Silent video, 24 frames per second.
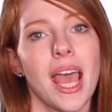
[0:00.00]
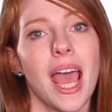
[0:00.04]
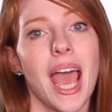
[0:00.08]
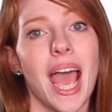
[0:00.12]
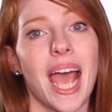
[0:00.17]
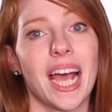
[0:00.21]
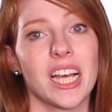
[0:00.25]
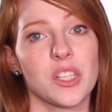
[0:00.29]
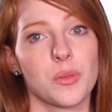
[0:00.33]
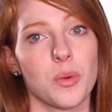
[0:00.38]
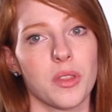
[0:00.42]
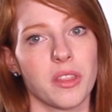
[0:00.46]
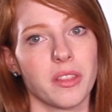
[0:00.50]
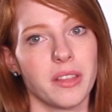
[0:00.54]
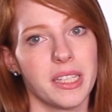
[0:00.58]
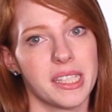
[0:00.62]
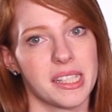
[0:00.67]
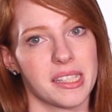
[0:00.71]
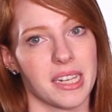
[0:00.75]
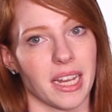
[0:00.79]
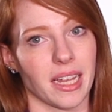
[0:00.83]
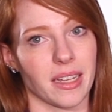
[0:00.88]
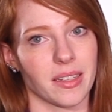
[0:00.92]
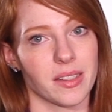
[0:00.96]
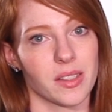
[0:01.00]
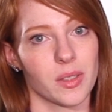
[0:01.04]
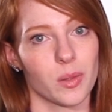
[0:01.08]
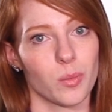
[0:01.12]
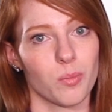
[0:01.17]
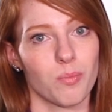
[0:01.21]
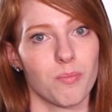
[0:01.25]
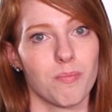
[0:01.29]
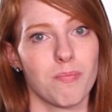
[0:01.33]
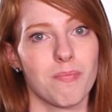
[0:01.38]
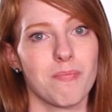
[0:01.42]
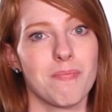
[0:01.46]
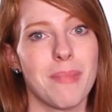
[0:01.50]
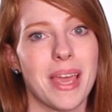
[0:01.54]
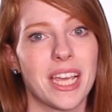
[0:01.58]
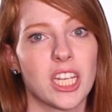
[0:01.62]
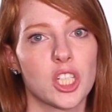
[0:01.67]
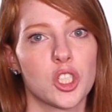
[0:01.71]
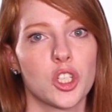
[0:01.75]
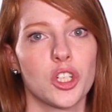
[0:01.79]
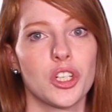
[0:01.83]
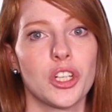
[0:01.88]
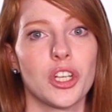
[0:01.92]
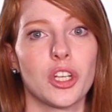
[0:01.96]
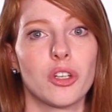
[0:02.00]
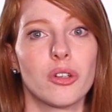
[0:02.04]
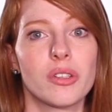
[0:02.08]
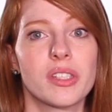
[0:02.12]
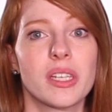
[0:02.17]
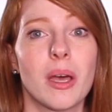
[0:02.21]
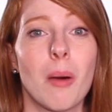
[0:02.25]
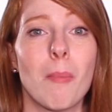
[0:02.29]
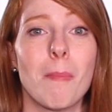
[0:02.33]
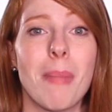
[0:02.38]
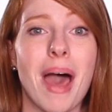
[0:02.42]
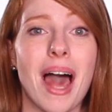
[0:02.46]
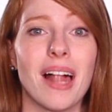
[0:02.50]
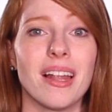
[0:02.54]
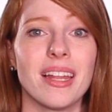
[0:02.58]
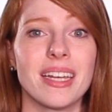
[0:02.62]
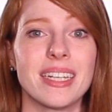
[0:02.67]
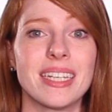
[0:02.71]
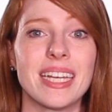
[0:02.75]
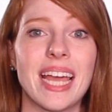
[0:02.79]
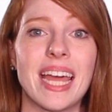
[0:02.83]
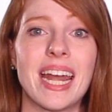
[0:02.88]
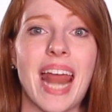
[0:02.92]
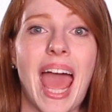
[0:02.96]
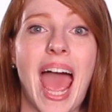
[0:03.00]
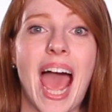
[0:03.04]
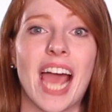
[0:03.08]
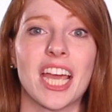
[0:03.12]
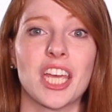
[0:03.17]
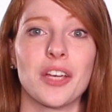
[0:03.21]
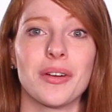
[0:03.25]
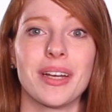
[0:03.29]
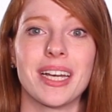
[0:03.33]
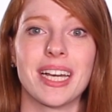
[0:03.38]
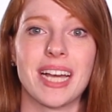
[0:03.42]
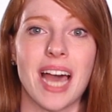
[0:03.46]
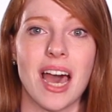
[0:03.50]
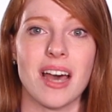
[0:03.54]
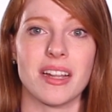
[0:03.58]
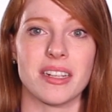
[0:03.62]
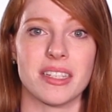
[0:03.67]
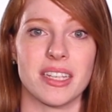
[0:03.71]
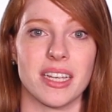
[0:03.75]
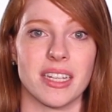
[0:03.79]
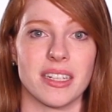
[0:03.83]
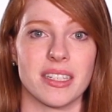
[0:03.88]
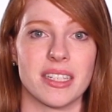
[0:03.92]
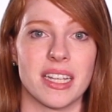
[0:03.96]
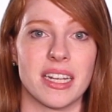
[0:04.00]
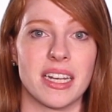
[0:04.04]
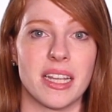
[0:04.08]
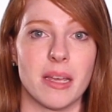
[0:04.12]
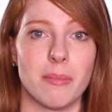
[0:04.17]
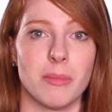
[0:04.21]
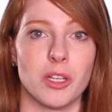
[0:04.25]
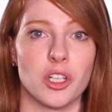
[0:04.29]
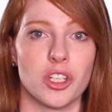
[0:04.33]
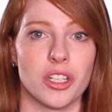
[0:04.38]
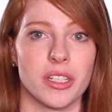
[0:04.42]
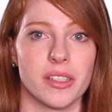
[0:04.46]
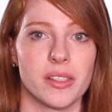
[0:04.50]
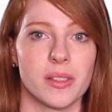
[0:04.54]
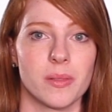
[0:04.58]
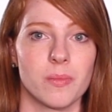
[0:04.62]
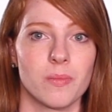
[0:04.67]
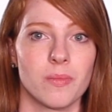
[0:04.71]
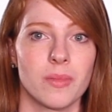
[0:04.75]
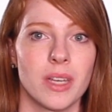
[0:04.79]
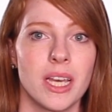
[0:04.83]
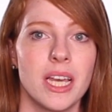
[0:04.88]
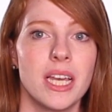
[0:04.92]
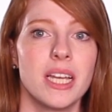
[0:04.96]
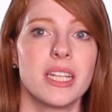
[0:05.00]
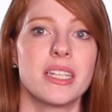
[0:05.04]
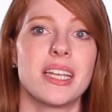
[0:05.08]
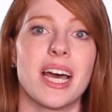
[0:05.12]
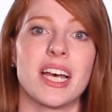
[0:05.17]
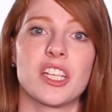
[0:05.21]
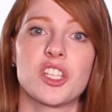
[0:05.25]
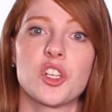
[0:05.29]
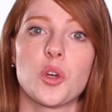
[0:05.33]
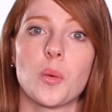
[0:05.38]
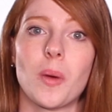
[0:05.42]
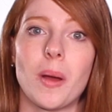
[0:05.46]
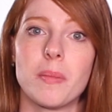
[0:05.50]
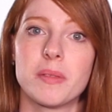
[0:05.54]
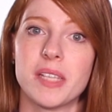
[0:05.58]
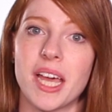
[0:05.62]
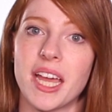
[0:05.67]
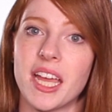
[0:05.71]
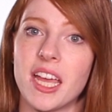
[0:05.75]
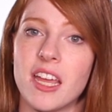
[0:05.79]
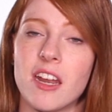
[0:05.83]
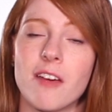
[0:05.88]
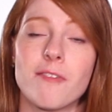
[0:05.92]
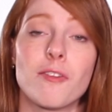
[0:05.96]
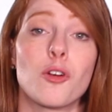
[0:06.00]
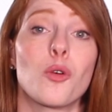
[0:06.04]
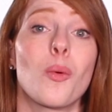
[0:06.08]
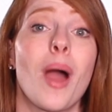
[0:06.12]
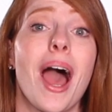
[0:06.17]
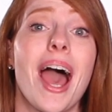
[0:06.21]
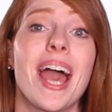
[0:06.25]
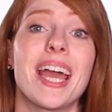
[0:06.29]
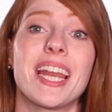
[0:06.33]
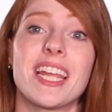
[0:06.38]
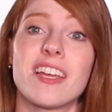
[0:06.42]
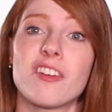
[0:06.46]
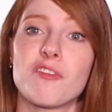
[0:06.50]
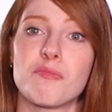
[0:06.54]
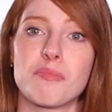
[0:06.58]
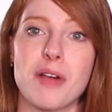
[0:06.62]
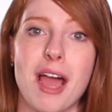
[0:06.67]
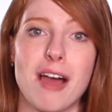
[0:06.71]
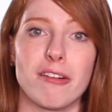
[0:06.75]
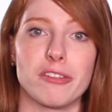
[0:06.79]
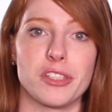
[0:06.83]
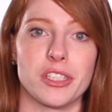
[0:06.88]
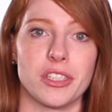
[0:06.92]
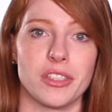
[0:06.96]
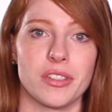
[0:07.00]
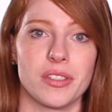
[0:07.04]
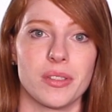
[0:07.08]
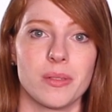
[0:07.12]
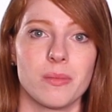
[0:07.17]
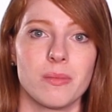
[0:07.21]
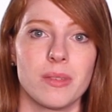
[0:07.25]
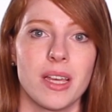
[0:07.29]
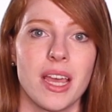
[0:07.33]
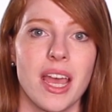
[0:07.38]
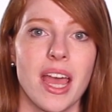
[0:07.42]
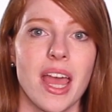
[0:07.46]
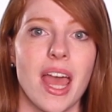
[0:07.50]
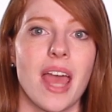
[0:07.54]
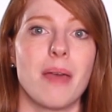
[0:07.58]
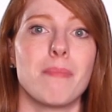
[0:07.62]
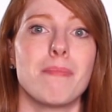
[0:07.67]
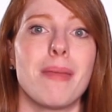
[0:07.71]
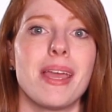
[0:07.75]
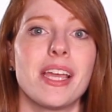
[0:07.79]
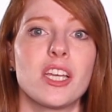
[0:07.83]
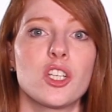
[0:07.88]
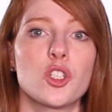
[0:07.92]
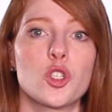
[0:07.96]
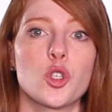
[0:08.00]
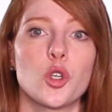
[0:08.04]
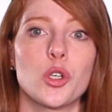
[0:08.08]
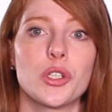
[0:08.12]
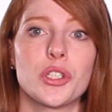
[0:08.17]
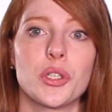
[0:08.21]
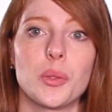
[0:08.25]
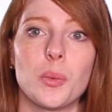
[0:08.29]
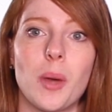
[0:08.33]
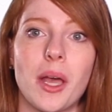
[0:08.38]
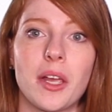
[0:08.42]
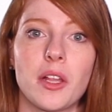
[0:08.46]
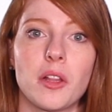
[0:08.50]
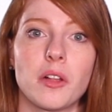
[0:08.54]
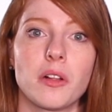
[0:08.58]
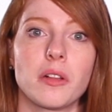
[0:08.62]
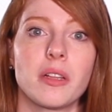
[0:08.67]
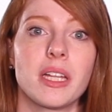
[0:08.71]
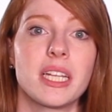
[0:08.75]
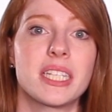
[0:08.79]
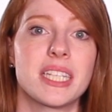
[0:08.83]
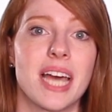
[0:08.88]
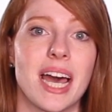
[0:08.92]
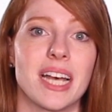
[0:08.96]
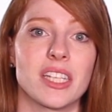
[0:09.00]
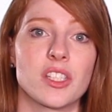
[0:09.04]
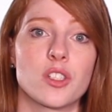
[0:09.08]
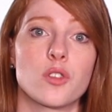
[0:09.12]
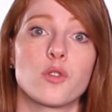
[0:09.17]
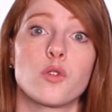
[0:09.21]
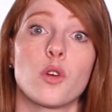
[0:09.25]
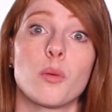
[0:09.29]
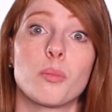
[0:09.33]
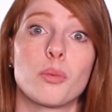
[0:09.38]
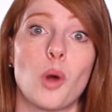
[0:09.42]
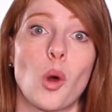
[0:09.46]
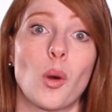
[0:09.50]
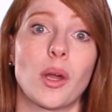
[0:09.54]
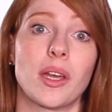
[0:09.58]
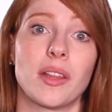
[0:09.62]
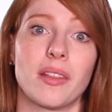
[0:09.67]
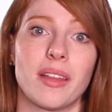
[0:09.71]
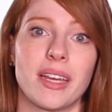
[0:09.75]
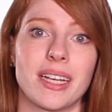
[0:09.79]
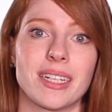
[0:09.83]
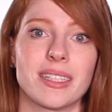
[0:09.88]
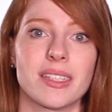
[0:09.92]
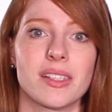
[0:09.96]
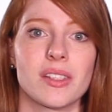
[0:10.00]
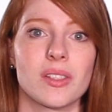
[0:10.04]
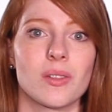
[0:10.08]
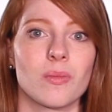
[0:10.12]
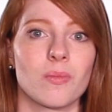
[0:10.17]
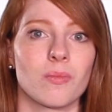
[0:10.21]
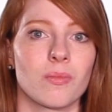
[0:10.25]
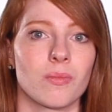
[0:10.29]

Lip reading: As with listings, make sure to use compelling and accurate content and images. Test your website in a variety of browsers, and make sure to regularly test for broken links.